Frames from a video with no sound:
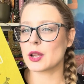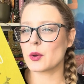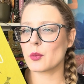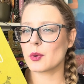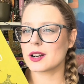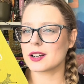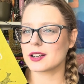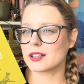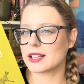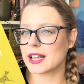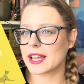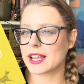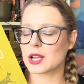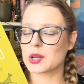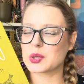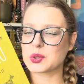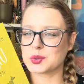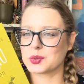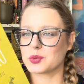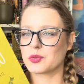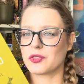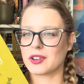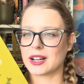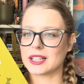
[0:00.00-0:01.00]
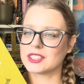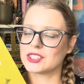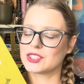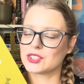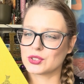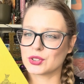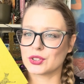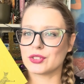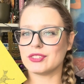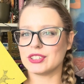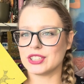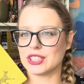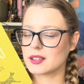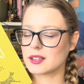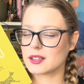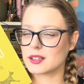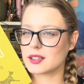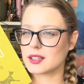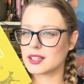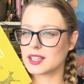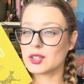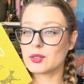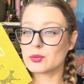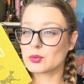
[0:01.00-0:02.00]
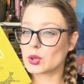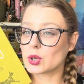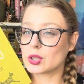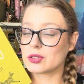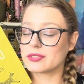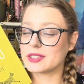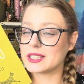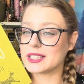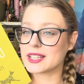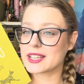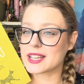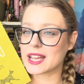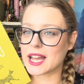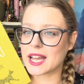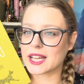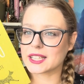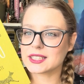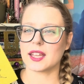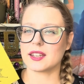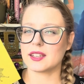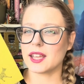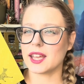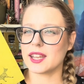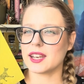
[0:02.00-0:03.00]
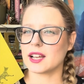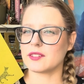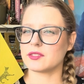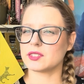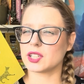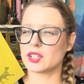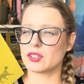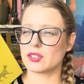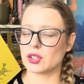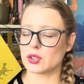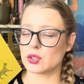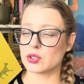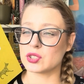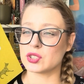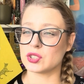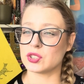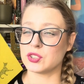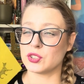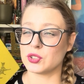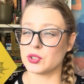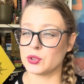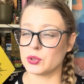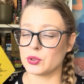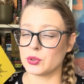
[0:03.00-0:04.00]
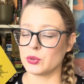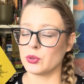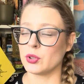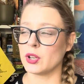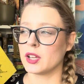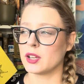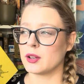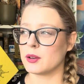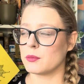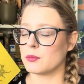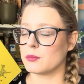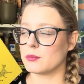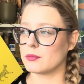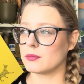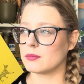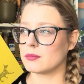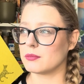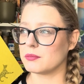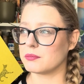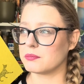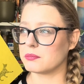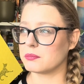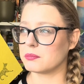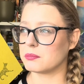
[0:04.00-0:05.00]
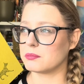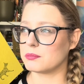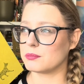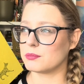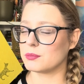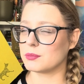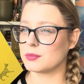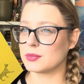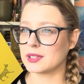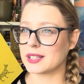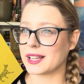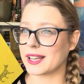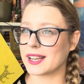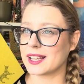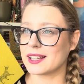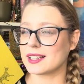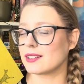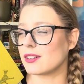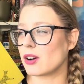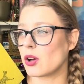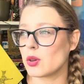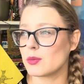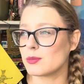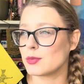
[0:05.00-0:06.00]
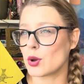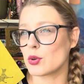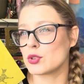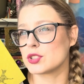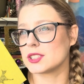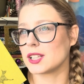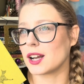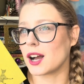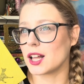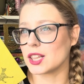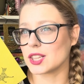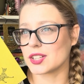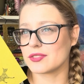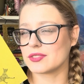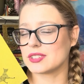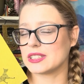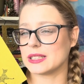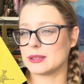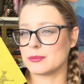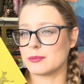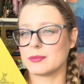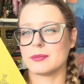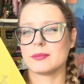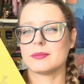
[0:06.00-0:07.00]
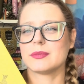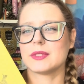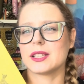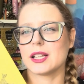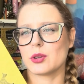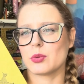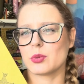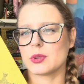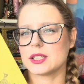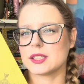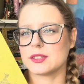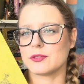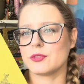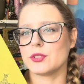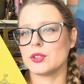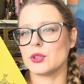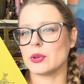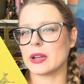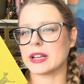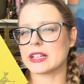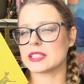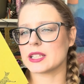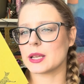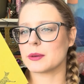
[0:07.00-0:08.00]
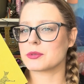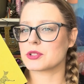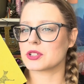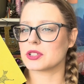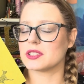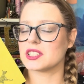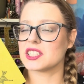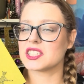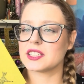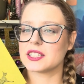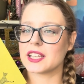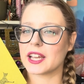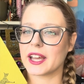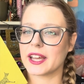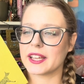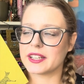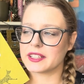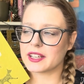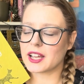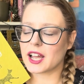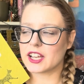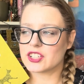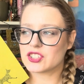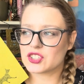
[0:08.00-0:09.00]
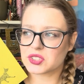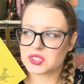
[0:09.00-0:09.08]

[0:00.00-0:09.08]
were like fun stories involving cats. Then after those 2, like almost all of them, there were a few exceptions that I